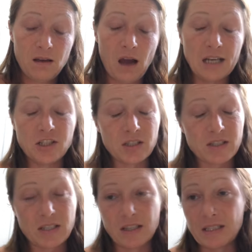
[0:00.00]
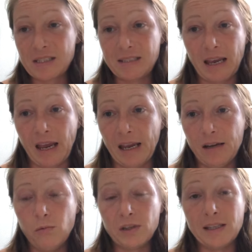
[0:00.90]
I just to this
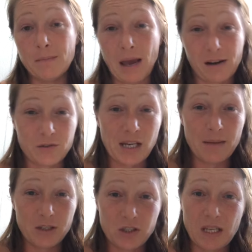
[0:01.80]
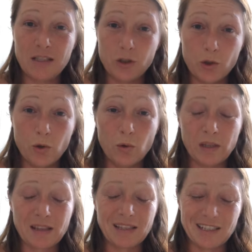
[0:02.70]
day, with the amount of damage they do and
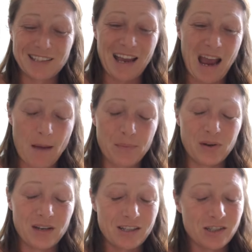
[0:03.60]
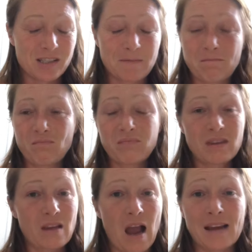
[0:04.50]
the things that happen, I just,
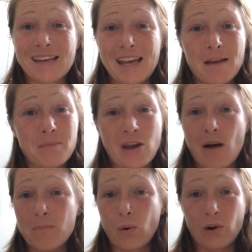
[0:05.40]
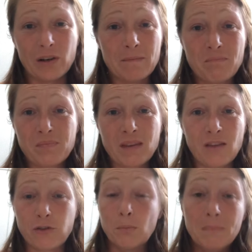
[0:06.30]
I can't be on board.
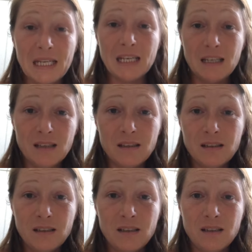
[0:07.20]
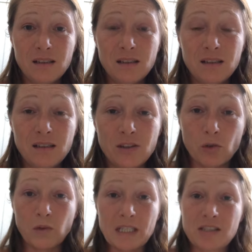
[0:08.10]
For me, the
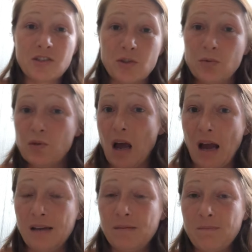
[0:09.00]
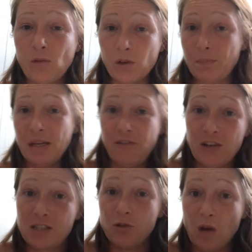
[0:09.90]
risks do not, or the
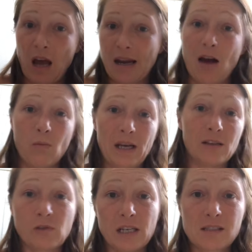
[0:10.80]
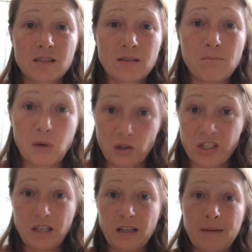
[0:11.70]
benefits do not outweigh the risks,
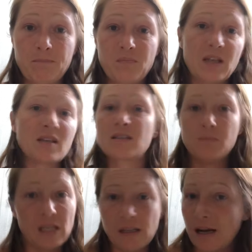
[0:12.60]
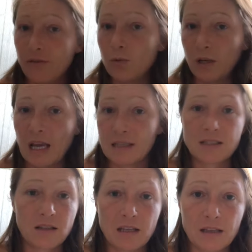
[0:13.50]
personally. That doesn't mean that everyone has
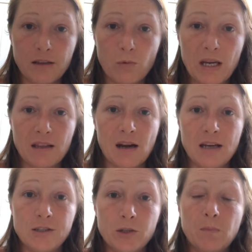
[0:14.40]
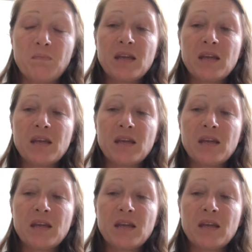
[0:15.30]
to think the way that I do.